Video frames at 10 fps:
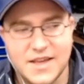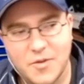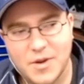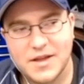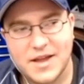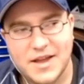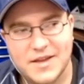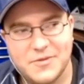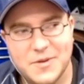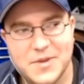Yeah, well,
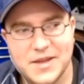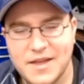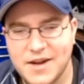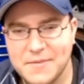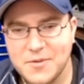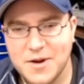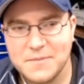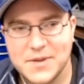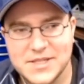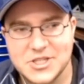from being that number
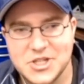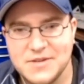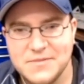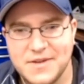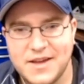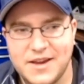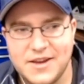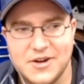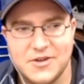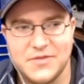one position
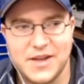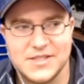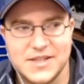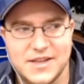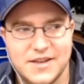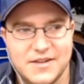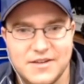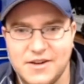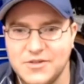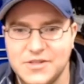and you're facing,
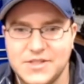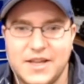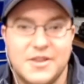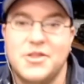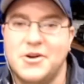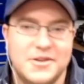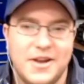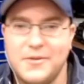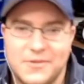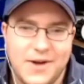you say 30
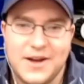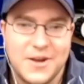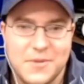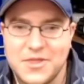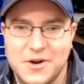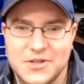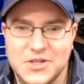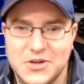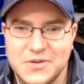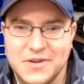ranked number
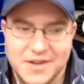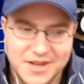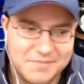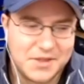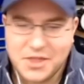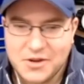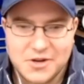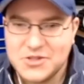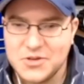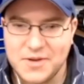32, but the
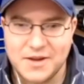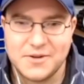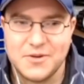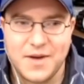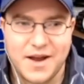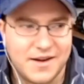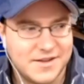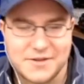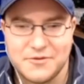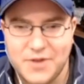32 ranked robot
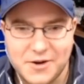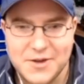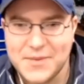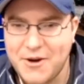is a very